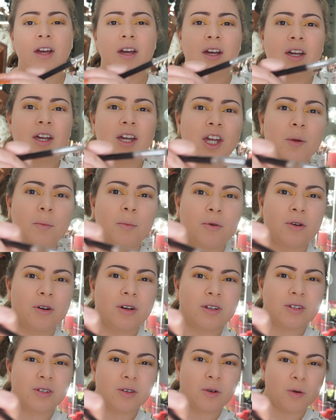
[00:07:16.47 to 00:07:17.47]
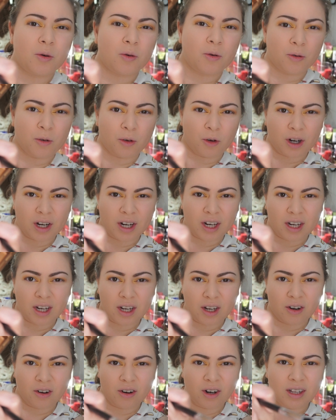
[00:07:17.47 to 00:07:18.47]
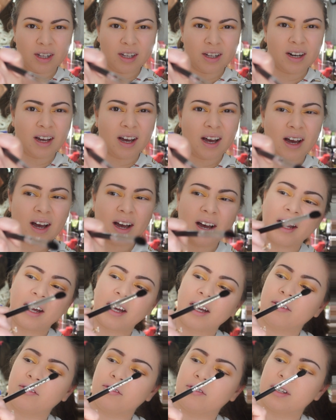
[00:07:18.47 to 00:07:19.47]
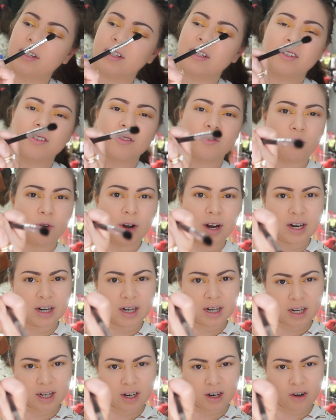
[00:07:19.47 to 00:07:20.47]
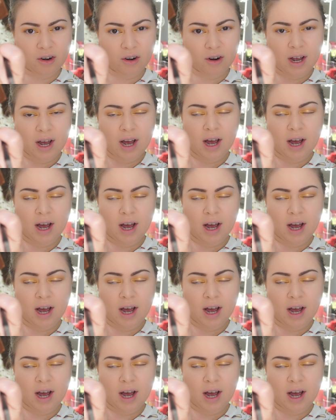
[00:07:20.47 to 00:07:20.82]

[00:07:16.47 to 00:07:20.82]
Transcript: Keeper is over here, and then Hive is right here.